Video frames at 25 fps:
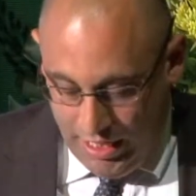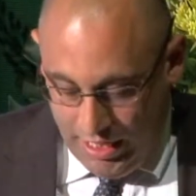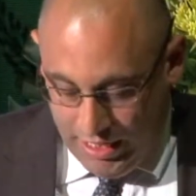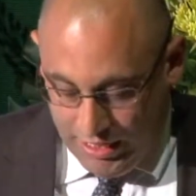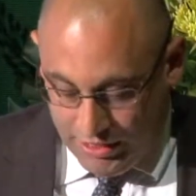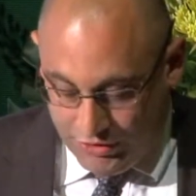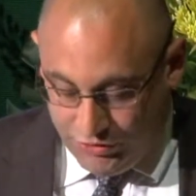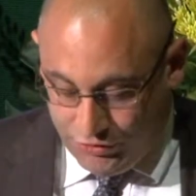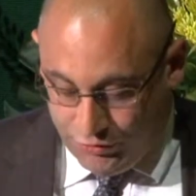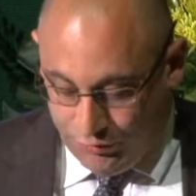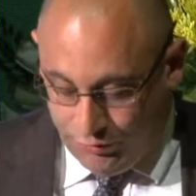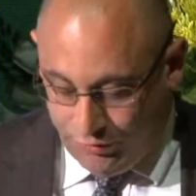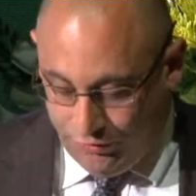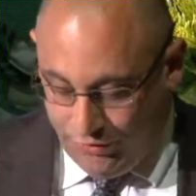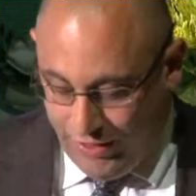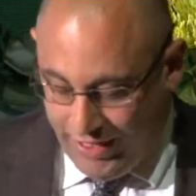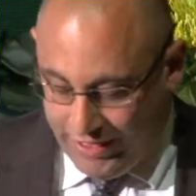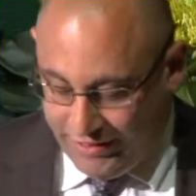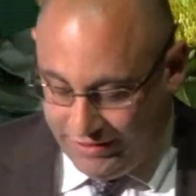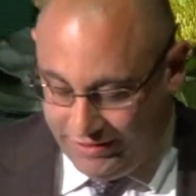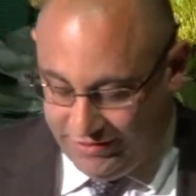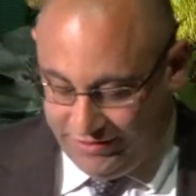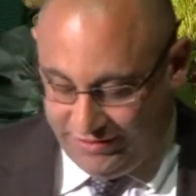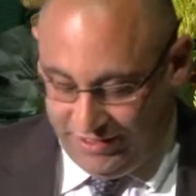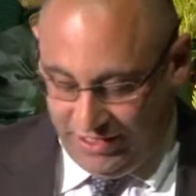is to
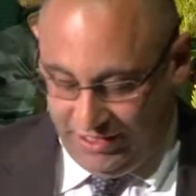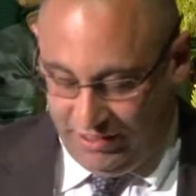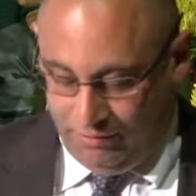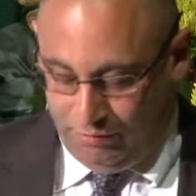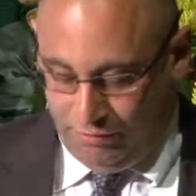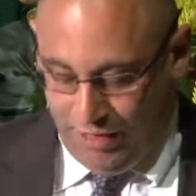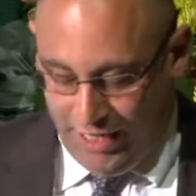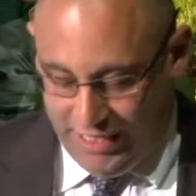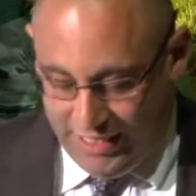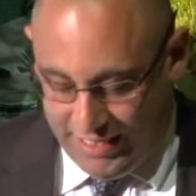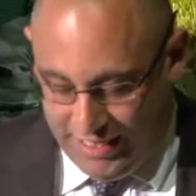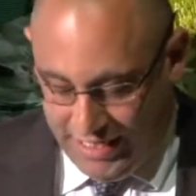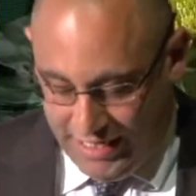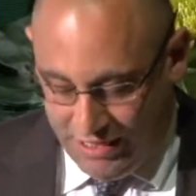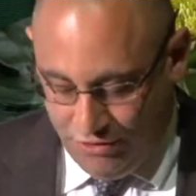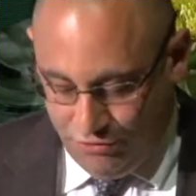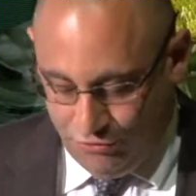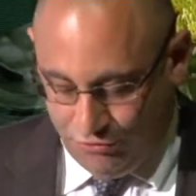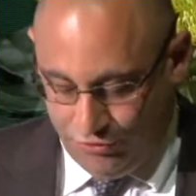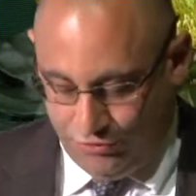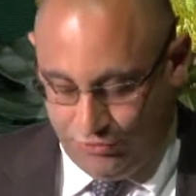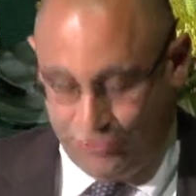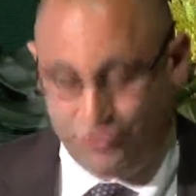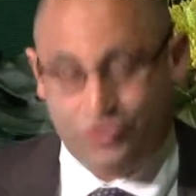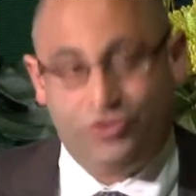erect a celebrated
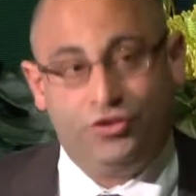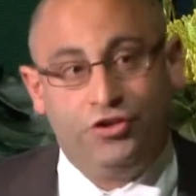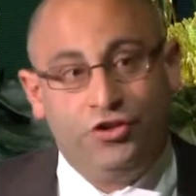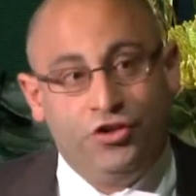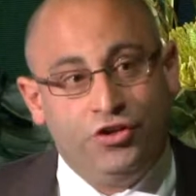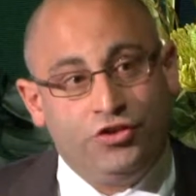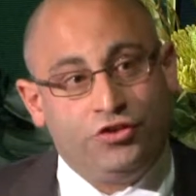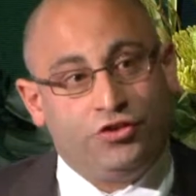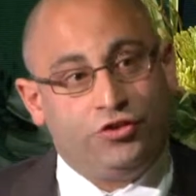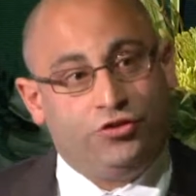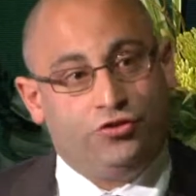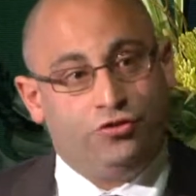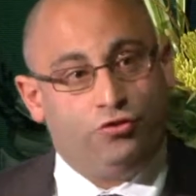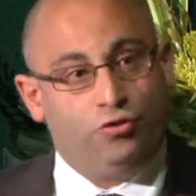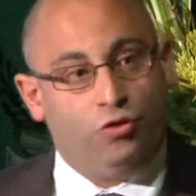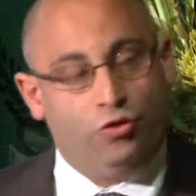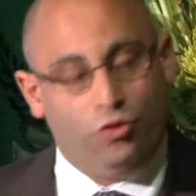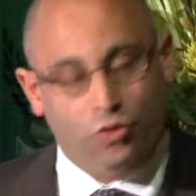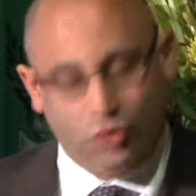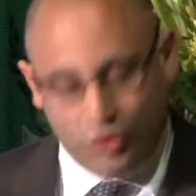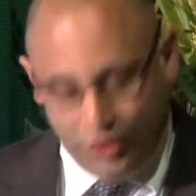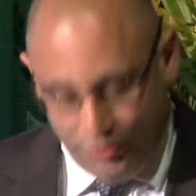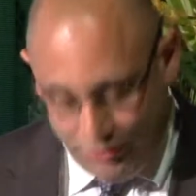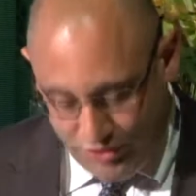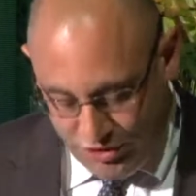entrance to
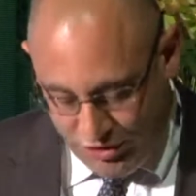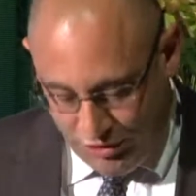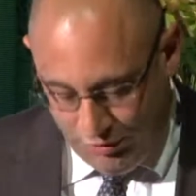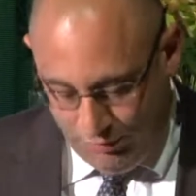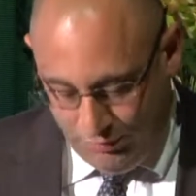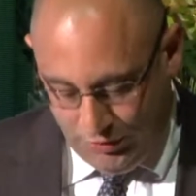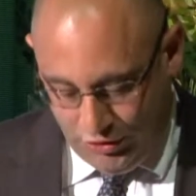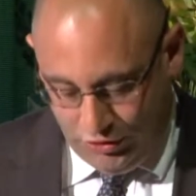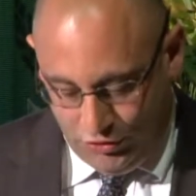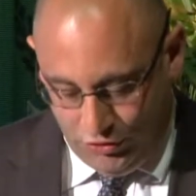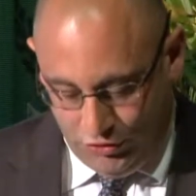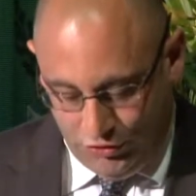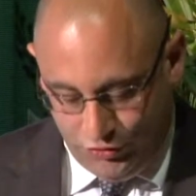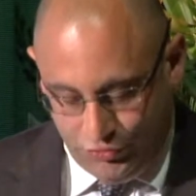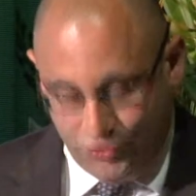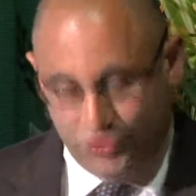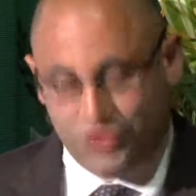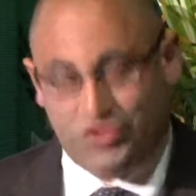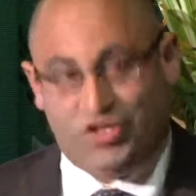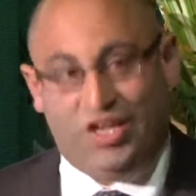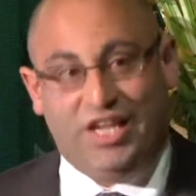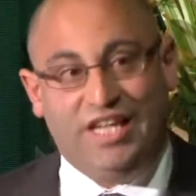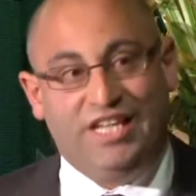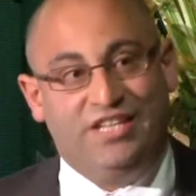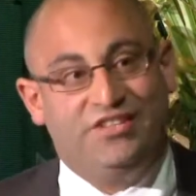draw legitimate
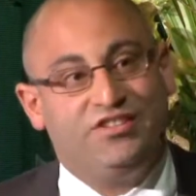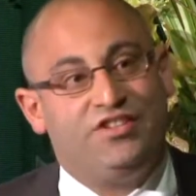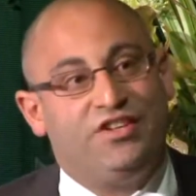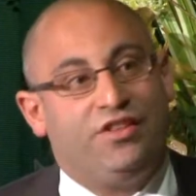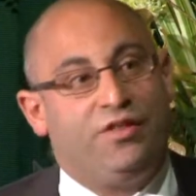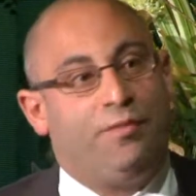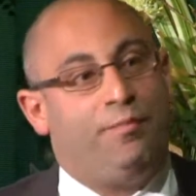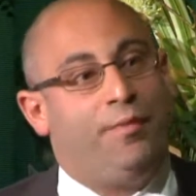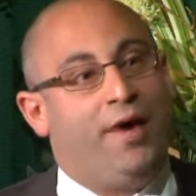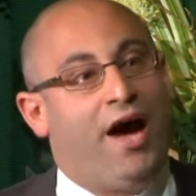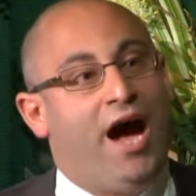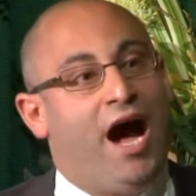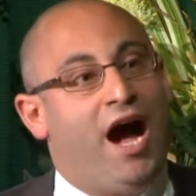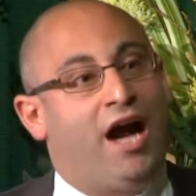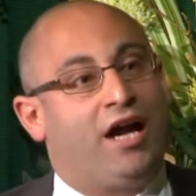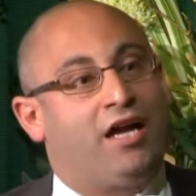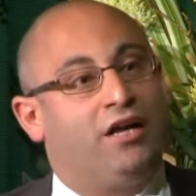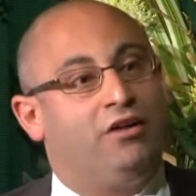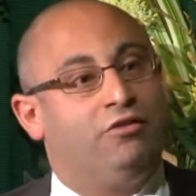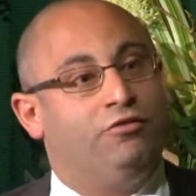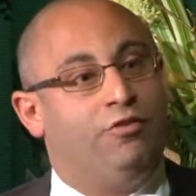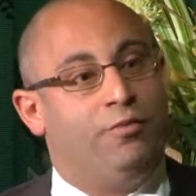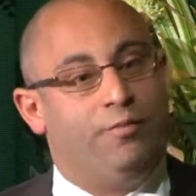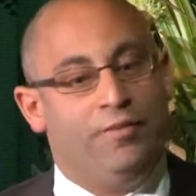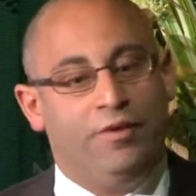users into the park,
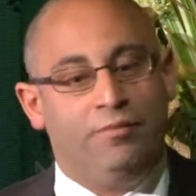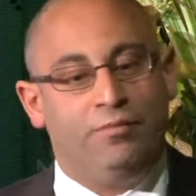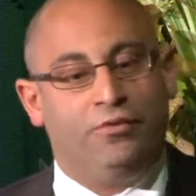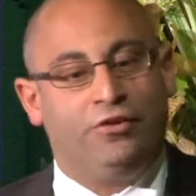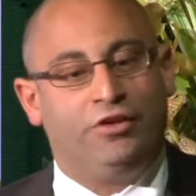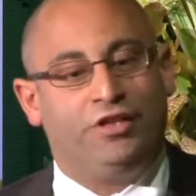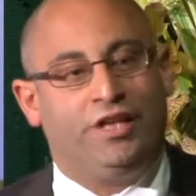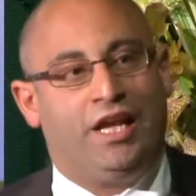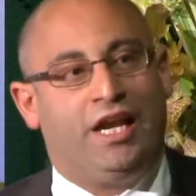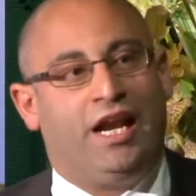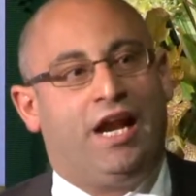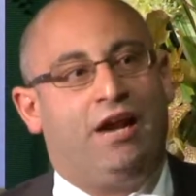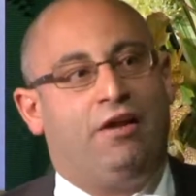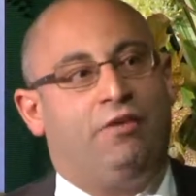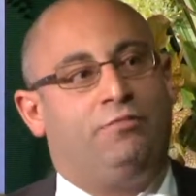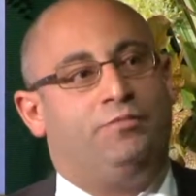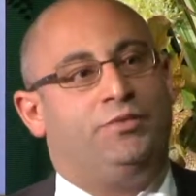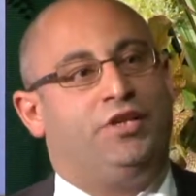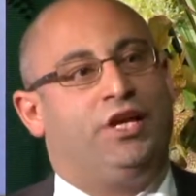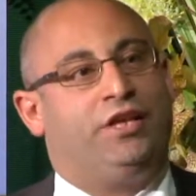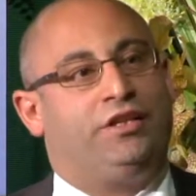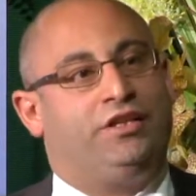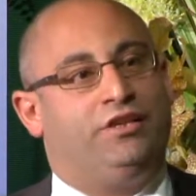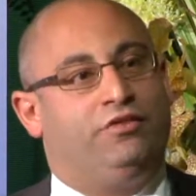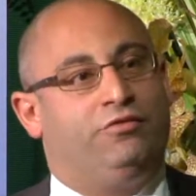remembering that our
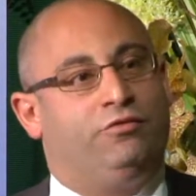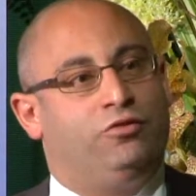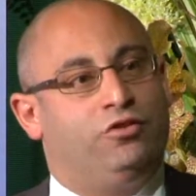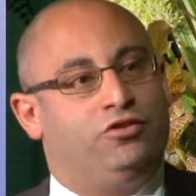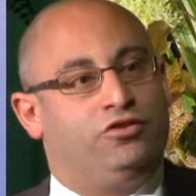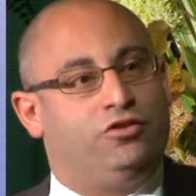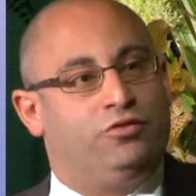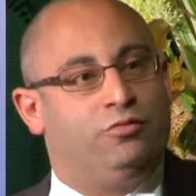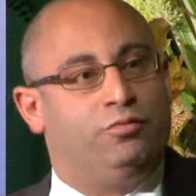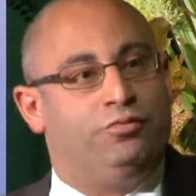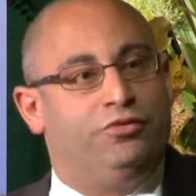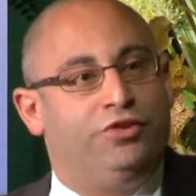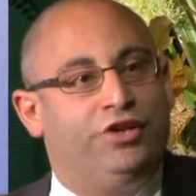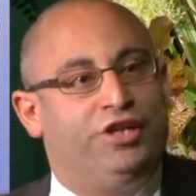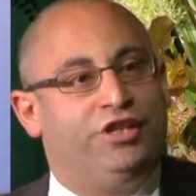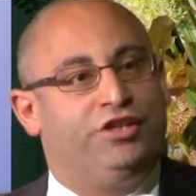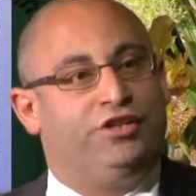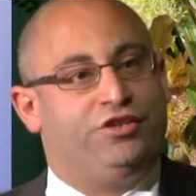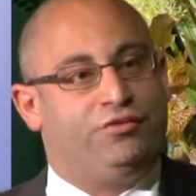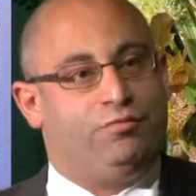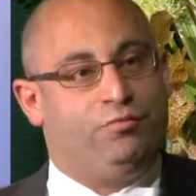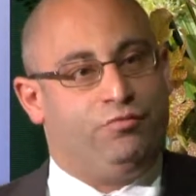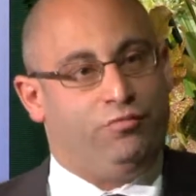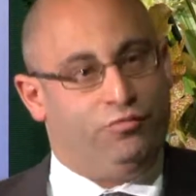objective was to bring